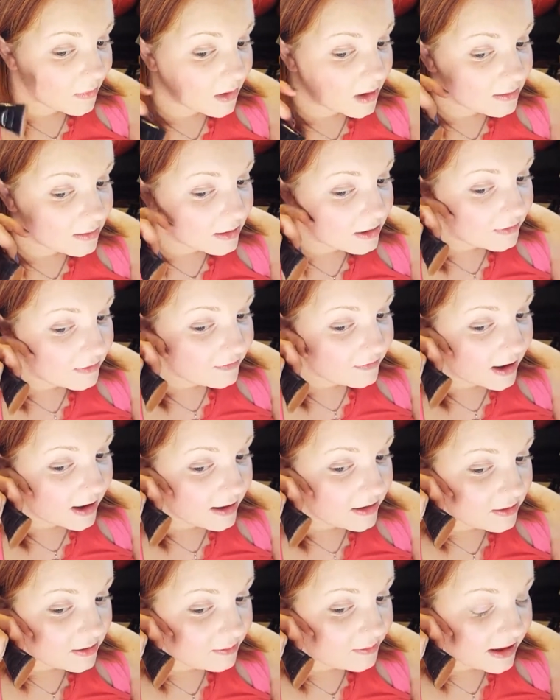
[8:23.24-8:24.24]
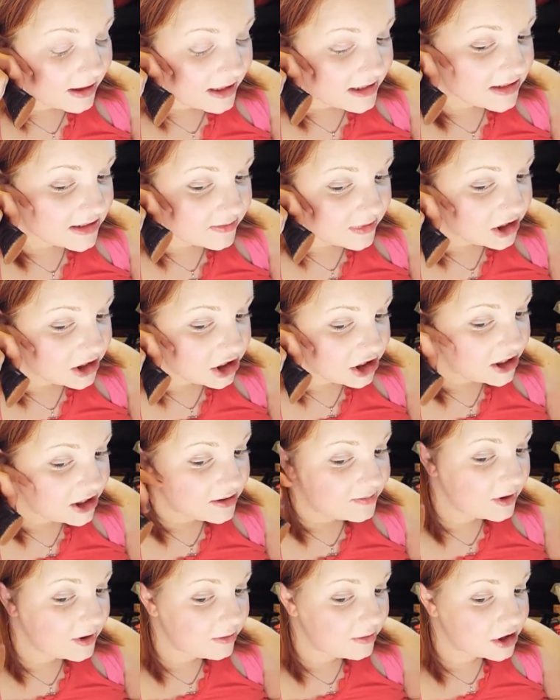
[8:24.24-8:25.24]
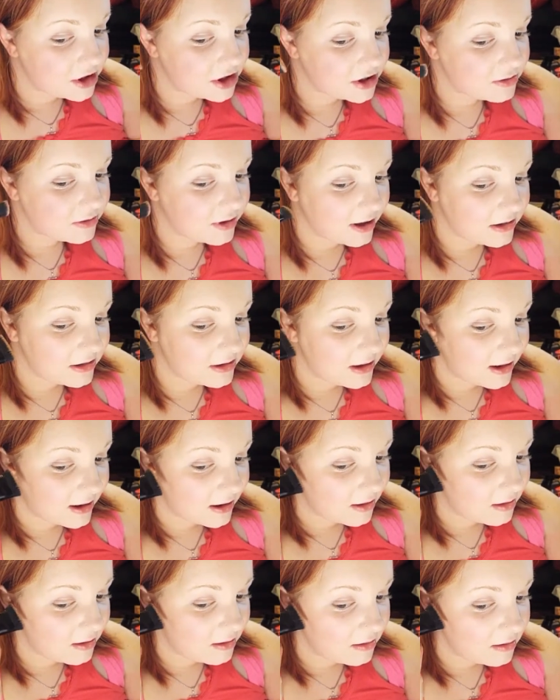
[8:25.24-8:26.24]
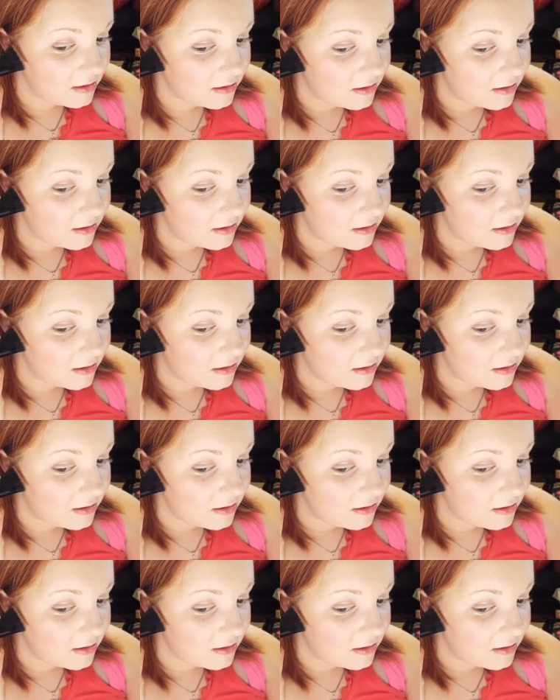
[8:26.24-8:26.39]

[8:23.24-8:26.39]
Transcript: I'm going to find the base of my cheekbone, which is right there,